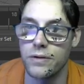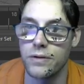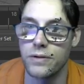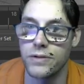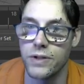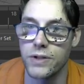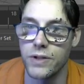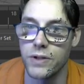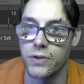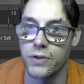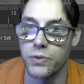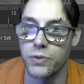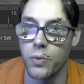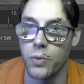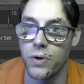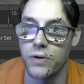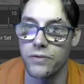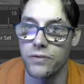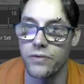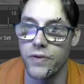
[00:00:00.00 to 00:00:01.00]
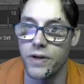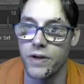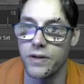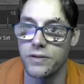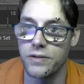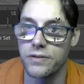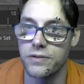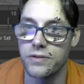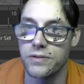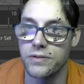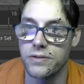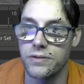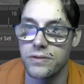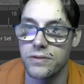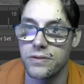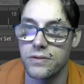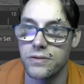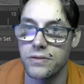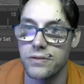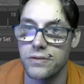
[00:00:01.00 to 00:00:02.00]
So here's 1 face,
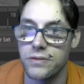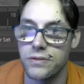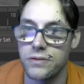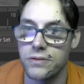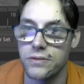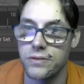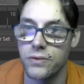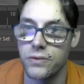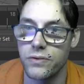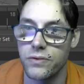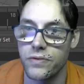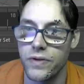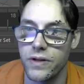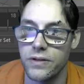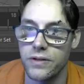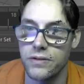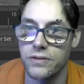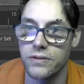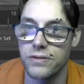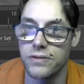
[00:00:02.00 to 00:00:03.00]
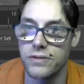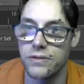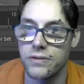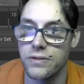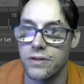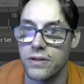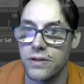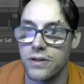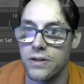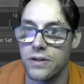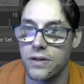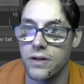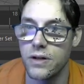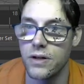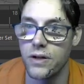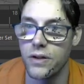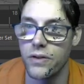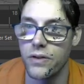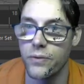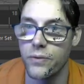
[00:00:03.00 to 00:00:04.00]
2 face,
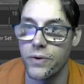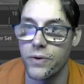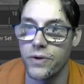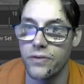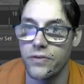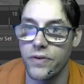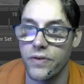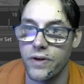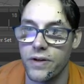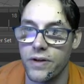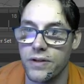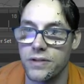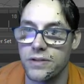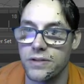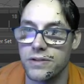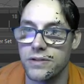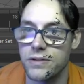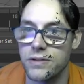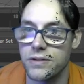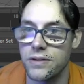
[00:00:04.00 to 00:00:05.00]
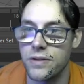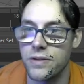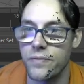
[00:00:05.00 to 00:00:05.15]
3 face,